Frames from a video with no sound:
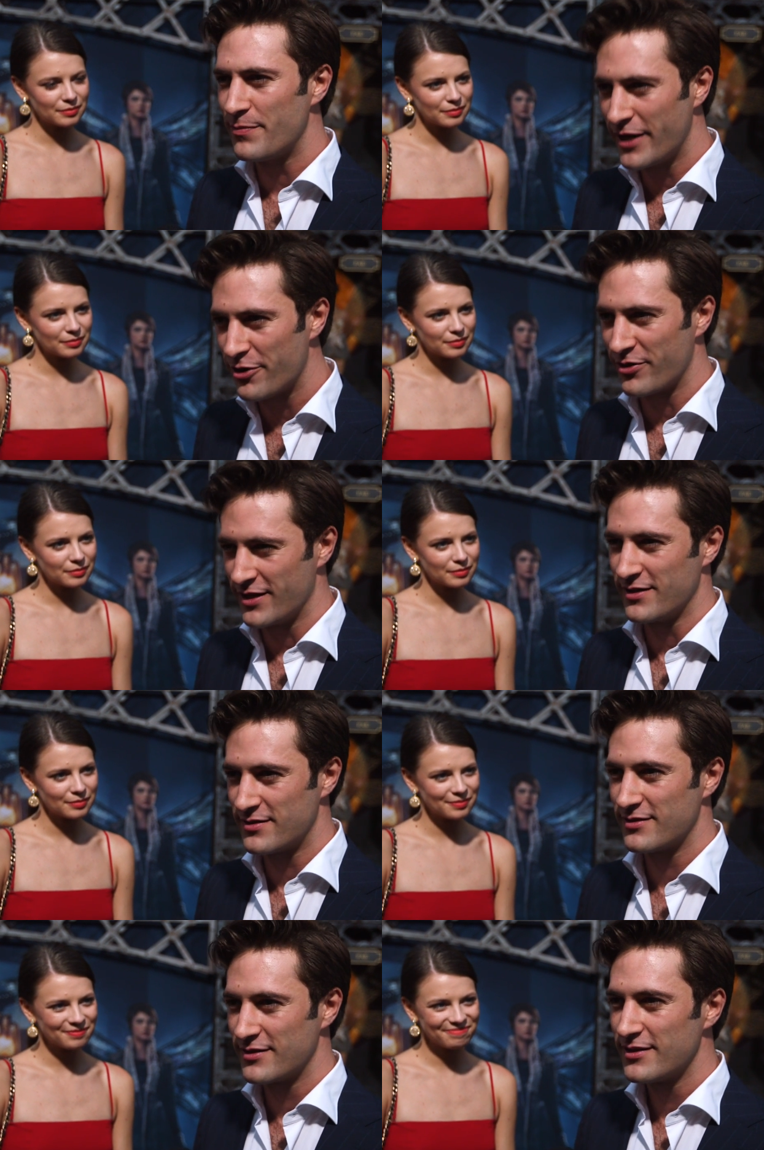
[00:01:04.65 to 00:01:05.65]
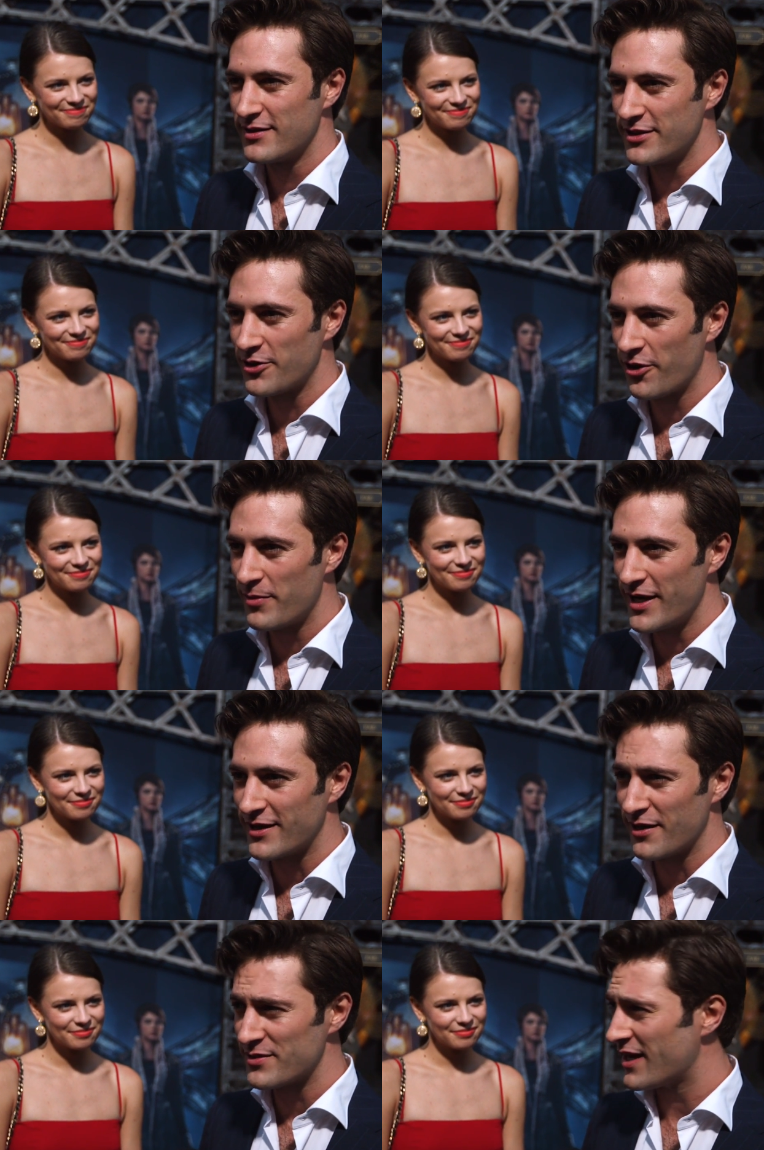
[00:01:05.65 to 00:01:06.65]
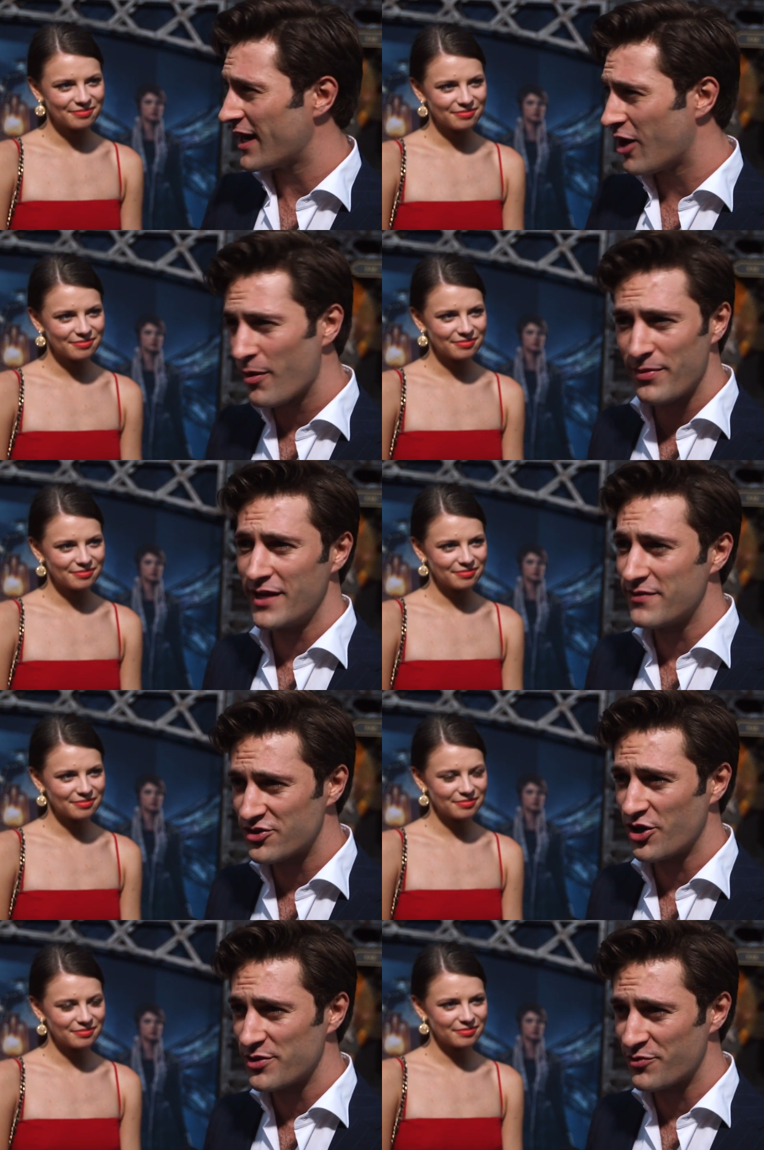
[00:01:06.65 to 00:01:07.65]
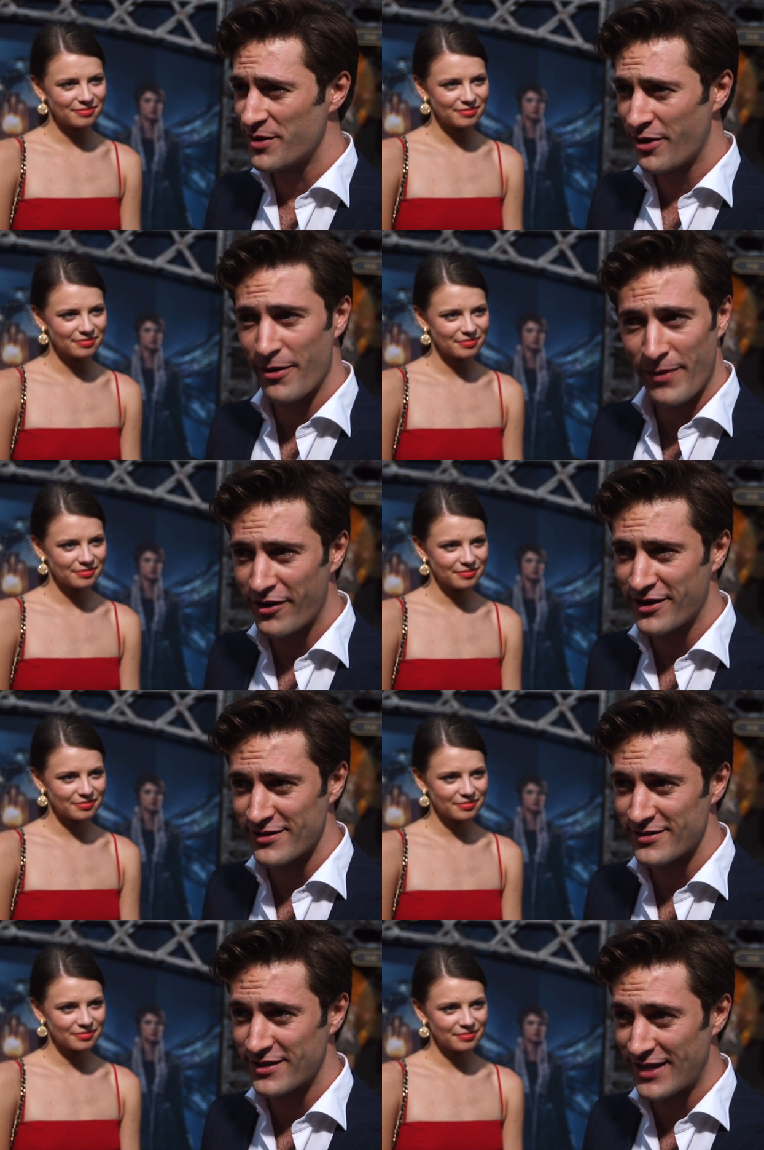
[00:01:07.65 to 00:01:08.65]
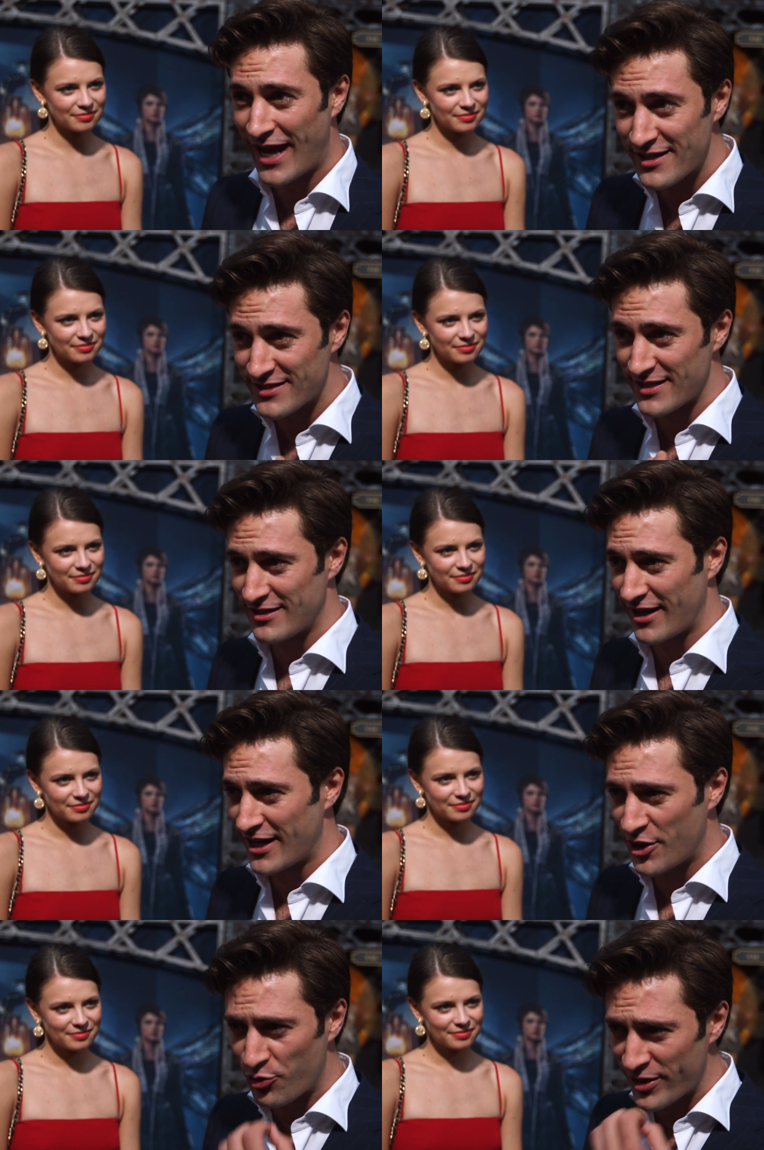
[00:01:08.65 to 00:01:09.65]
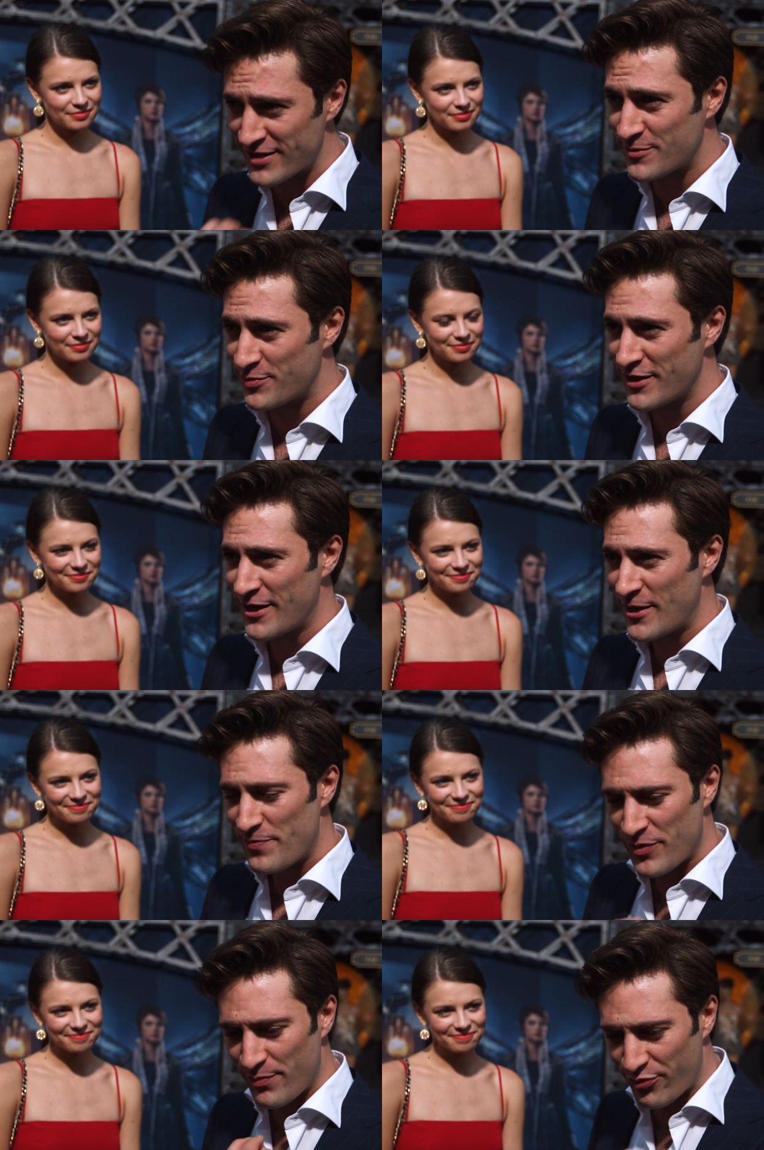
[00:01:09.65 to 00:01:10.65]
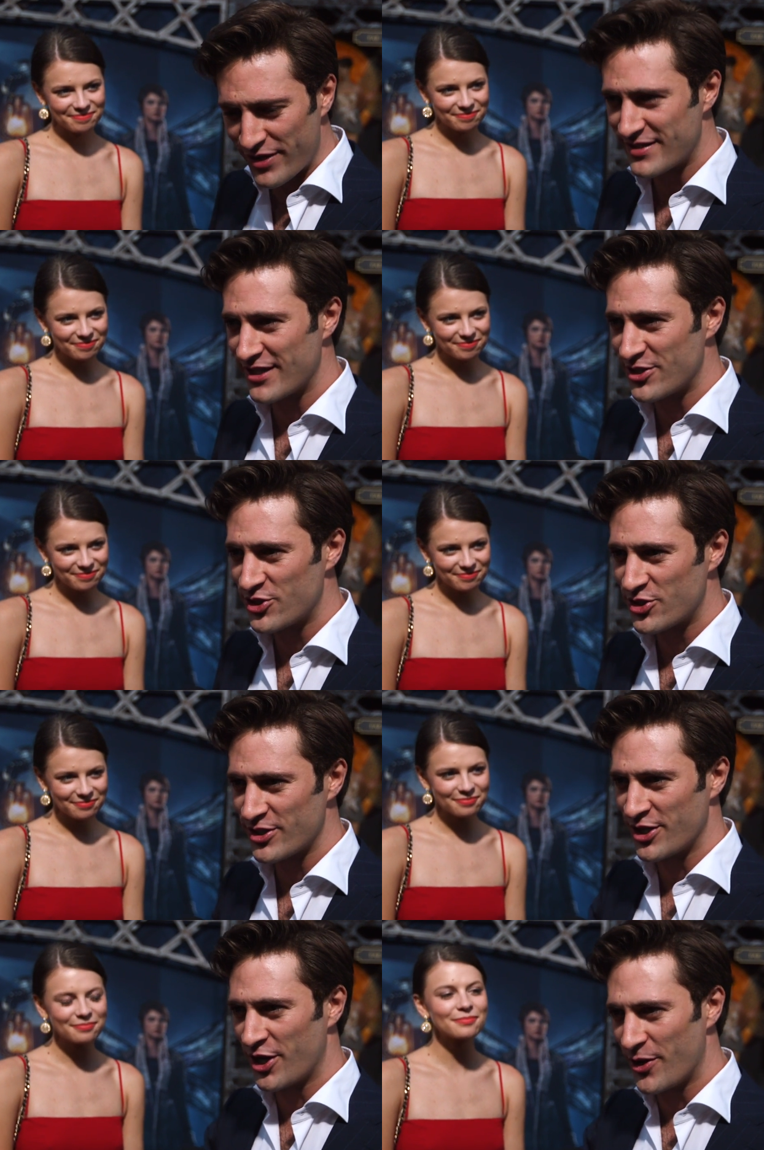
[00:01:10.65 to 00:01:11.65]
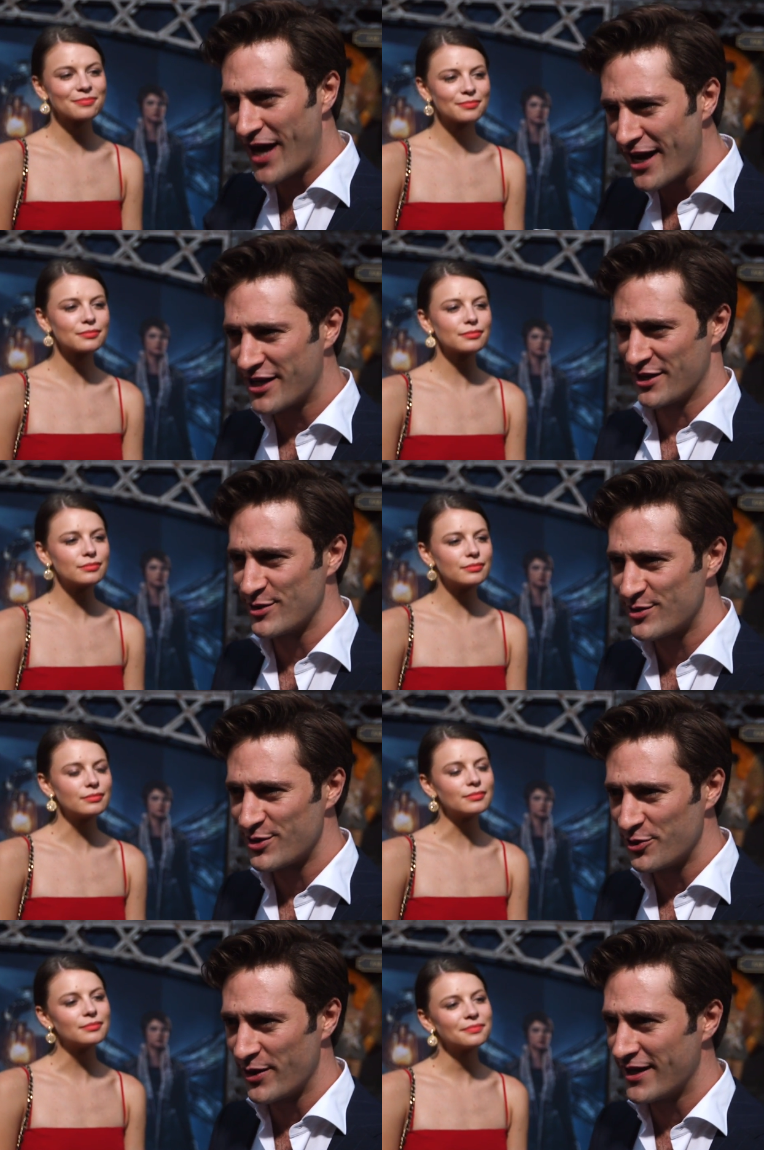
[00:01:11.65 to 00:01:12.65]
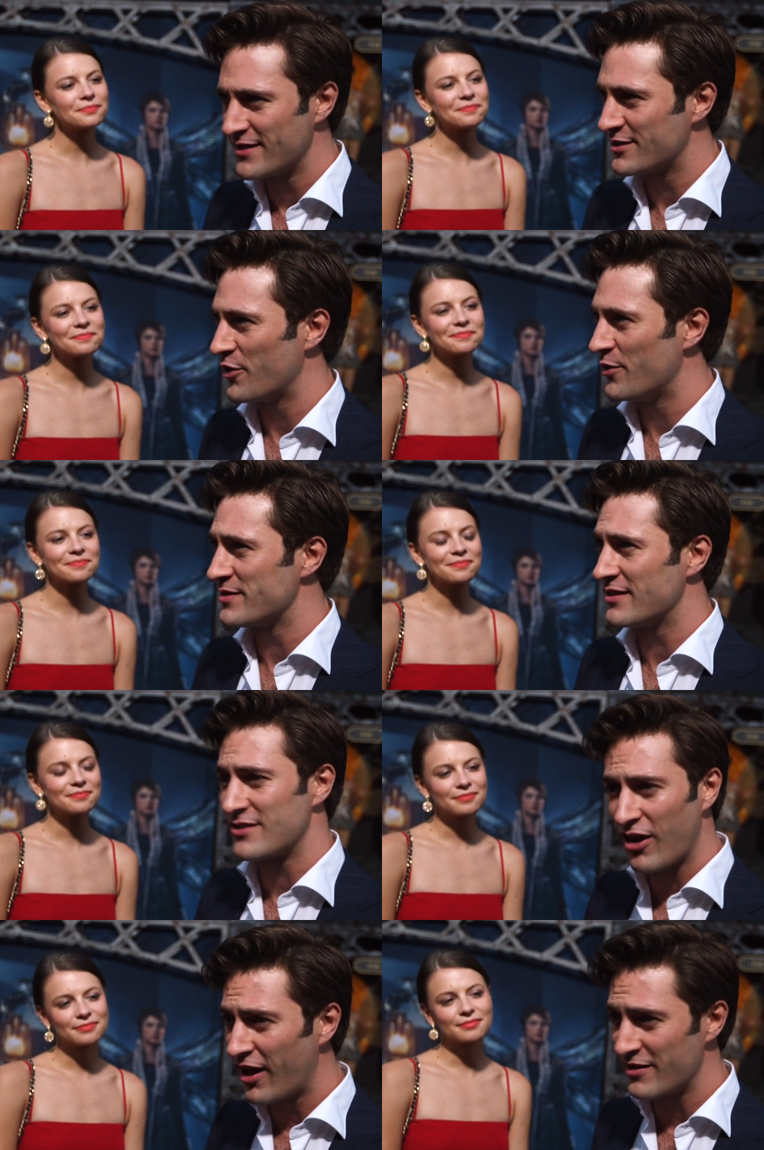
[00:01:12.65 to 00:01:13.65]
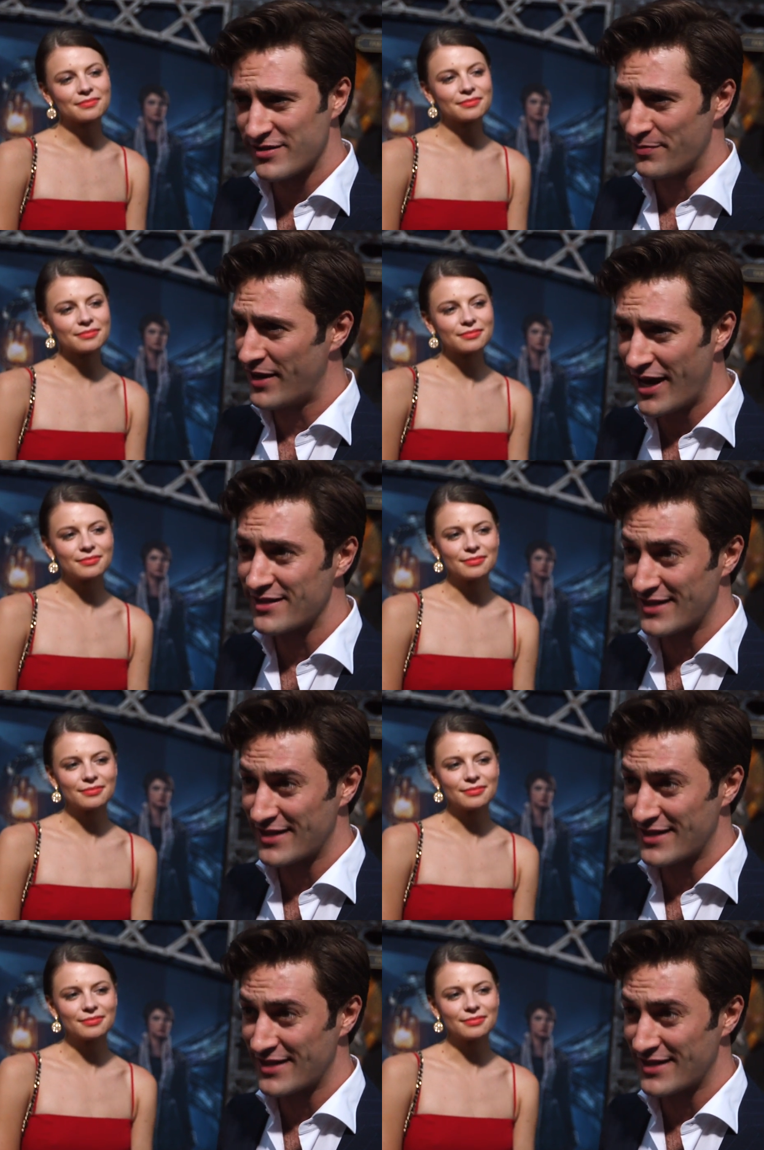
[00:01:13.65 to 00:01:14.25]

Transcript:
Speaker 1: periods. You know what I mean? I was like, I can't believe the show is written by Americans because it has this like crisp British, you know, elegance to it. So it was a delight to play.